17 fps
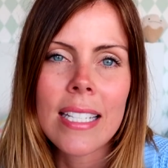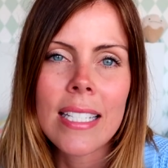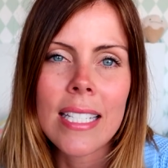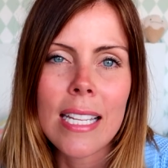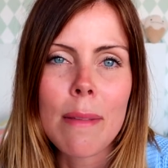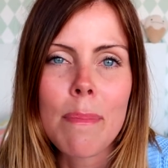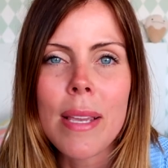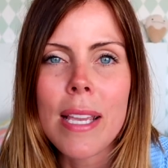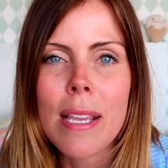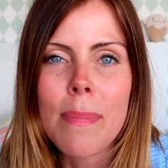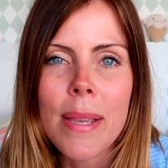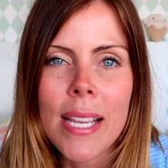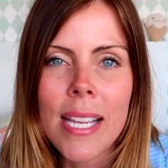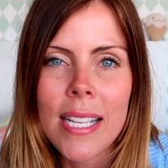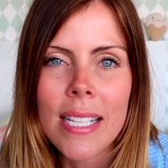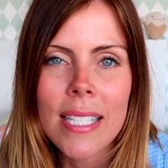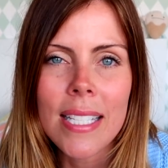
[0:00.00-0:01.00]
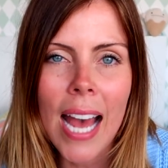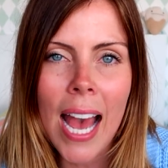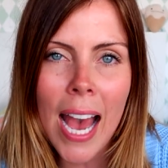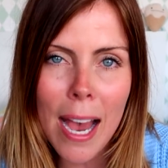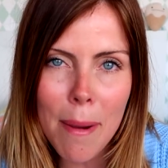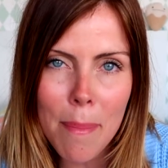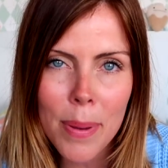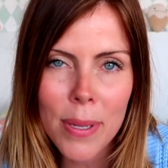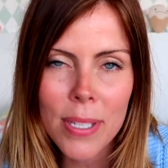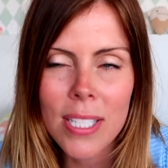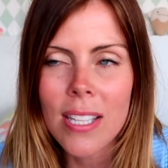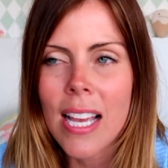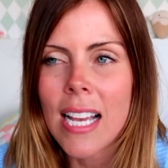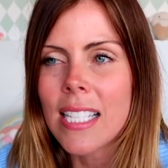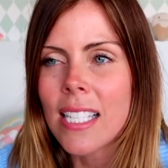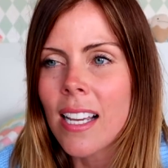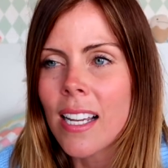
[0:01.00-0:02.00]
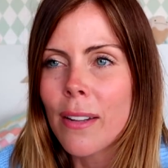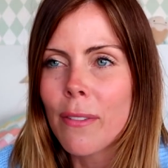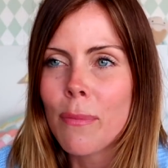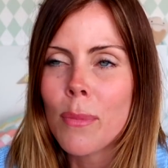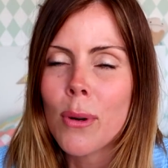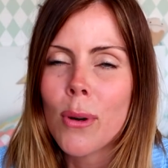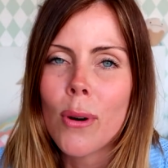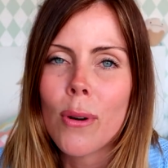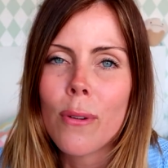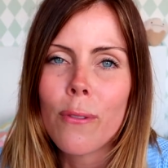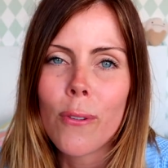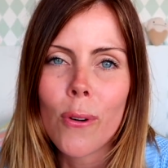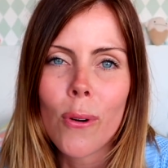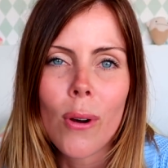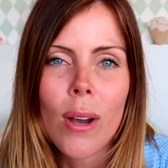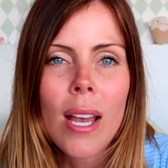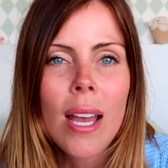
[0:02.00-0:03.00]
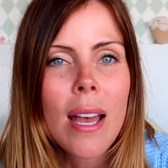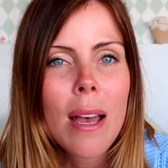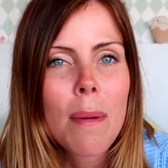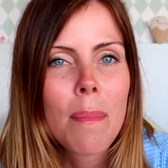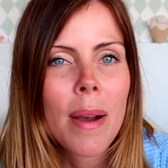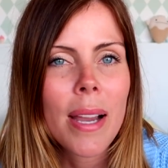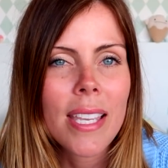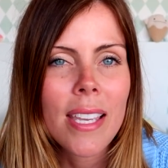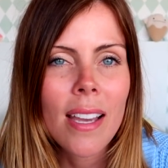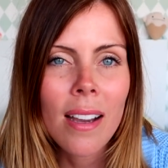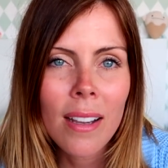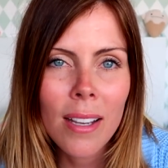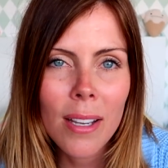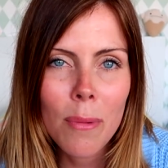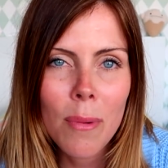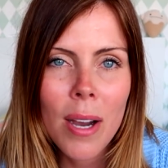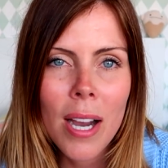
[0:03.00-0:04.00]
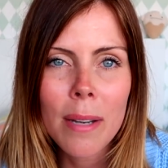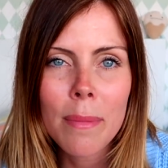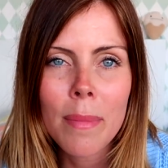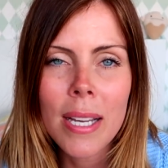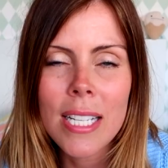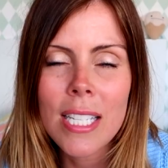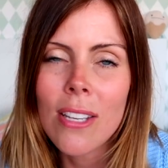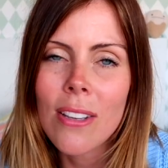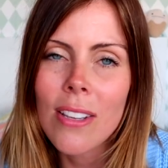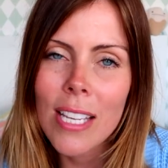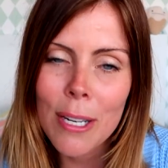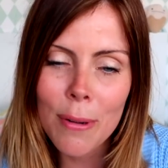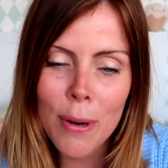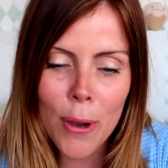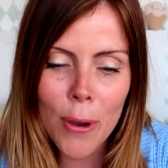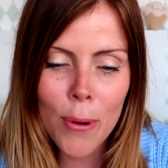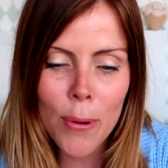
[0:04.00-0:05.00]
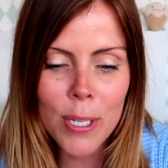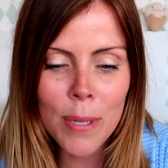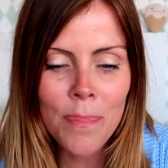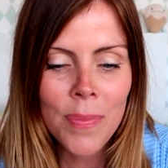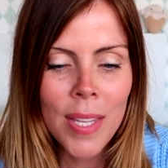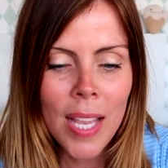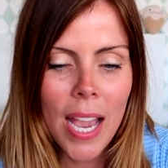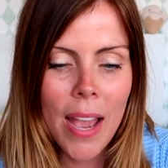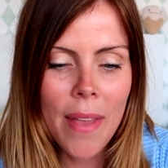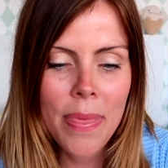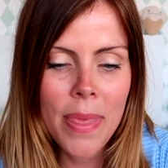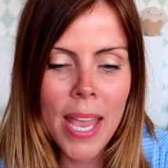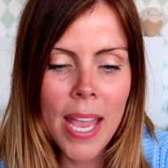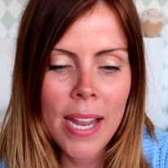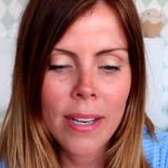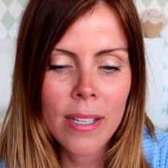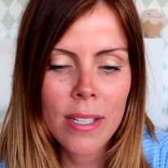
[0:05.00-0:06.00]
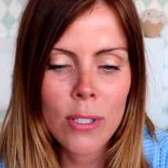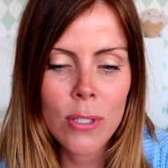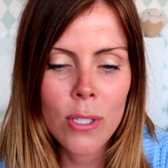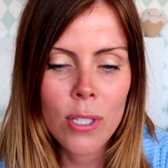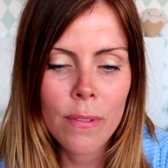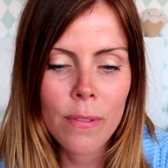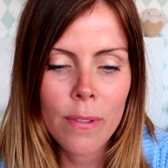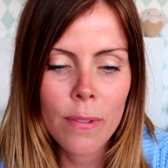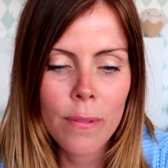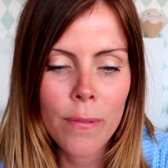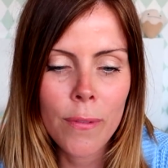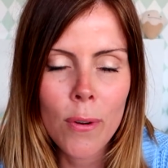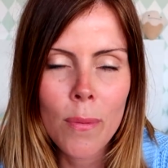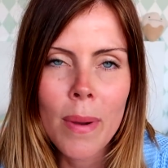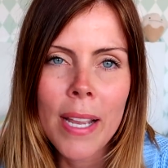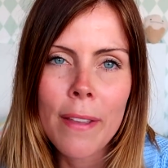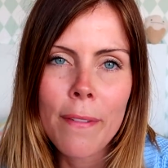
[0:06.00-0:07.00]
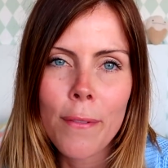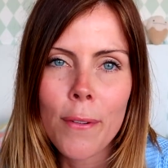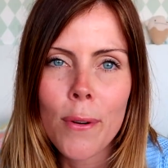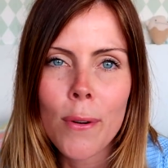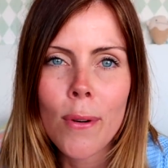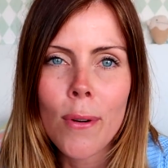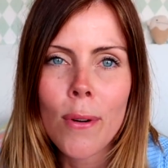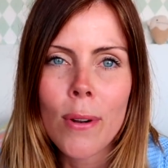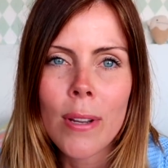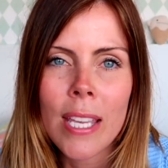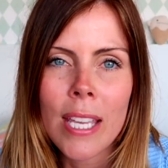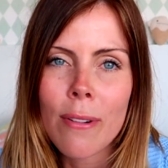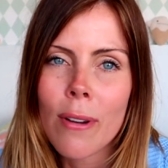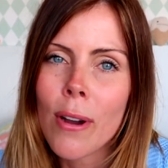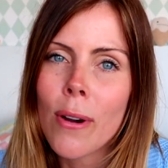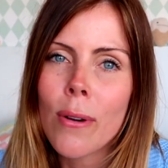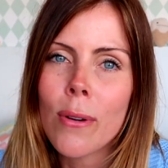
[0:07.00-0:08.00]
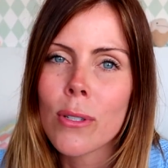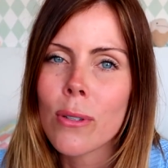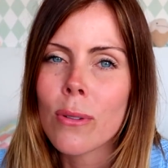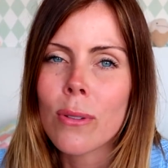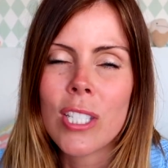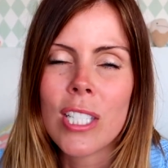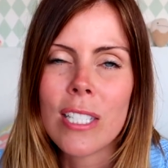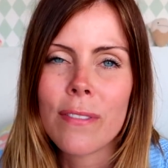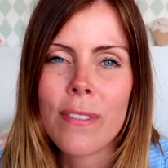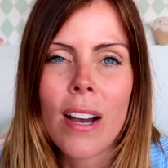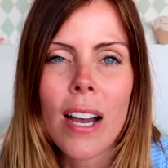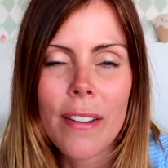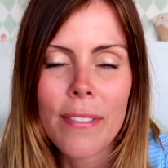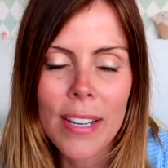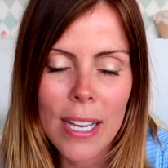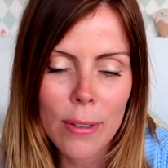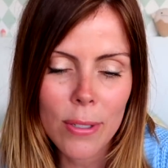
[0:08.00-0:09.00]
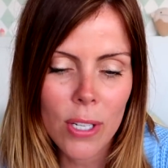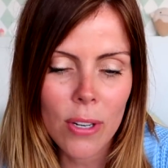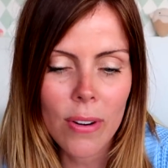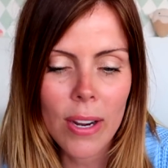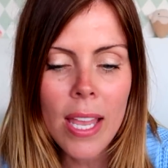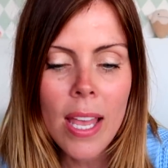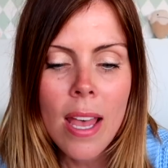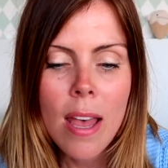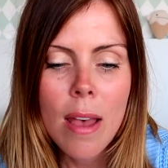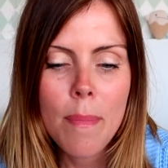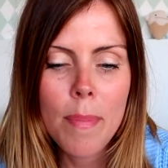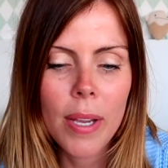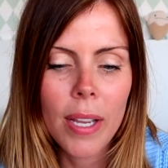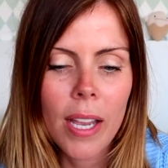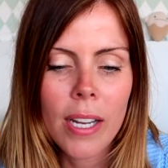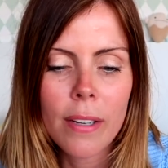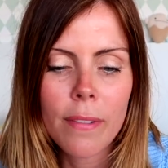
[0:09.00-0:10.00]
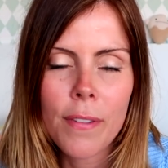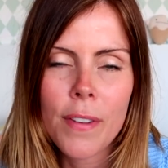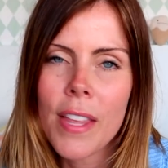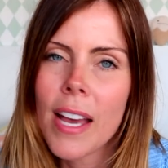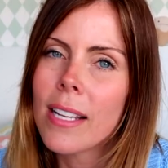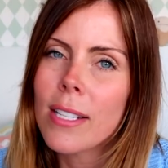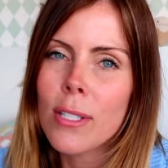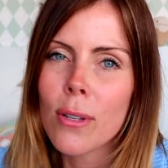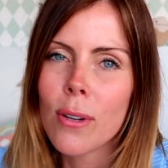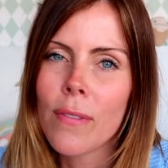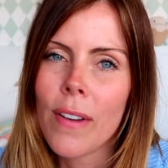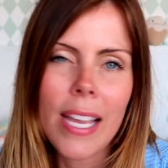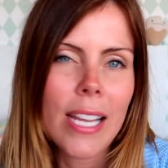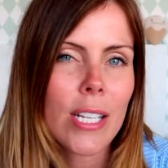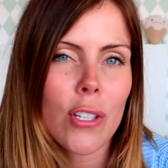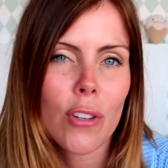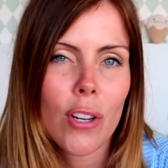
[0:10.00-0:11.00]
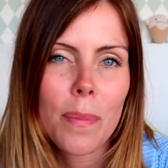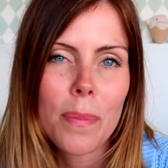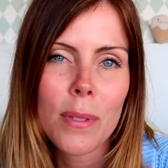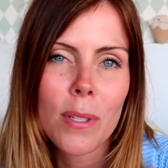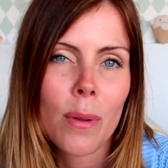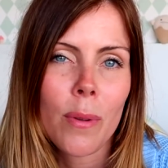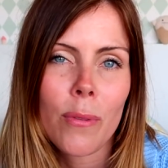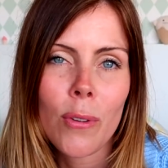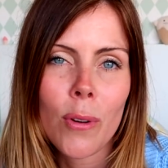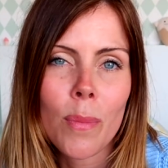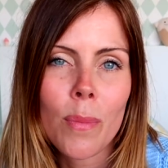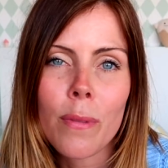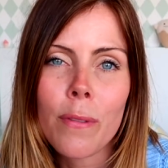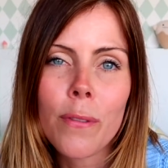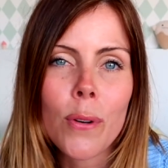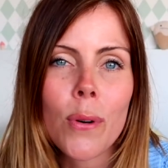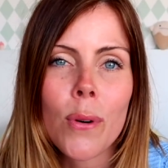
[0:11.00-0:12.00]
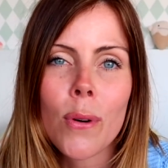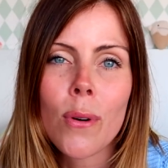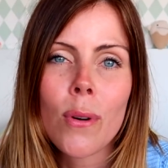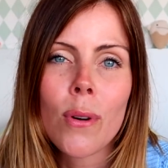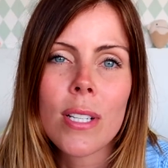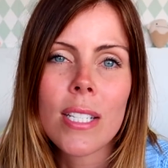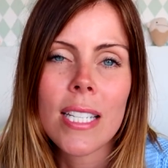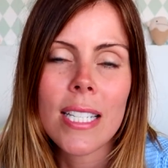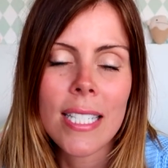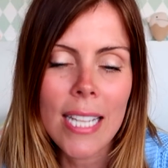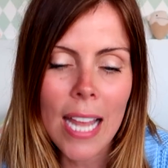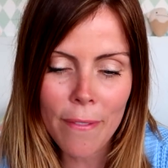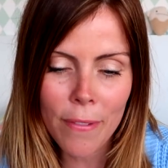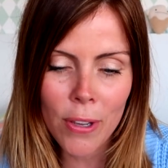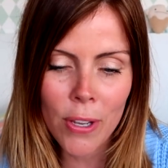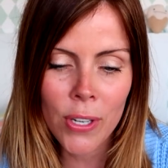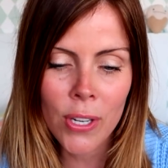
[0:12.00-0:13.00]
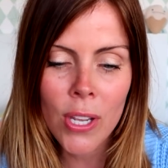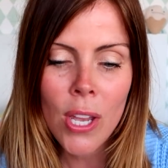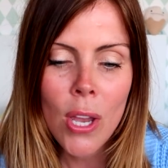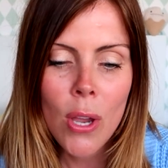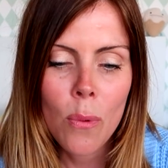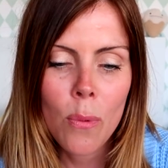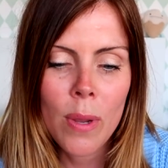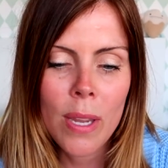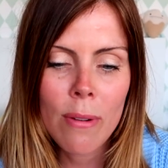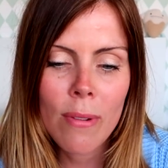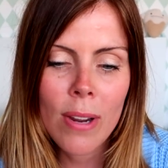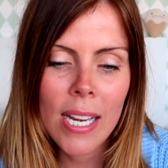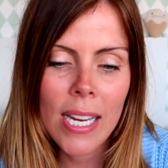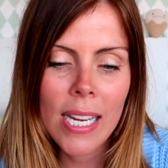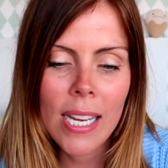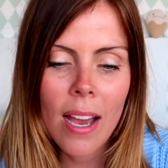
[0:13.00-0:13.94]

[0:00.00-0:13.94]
CBeebies app, so that's kind of more for my younger one, my 2-year-old. And then sort of for my 4-year-old, or she's 5 now, sorry, but kind of for that sort of age group, so from 4 to 7, we really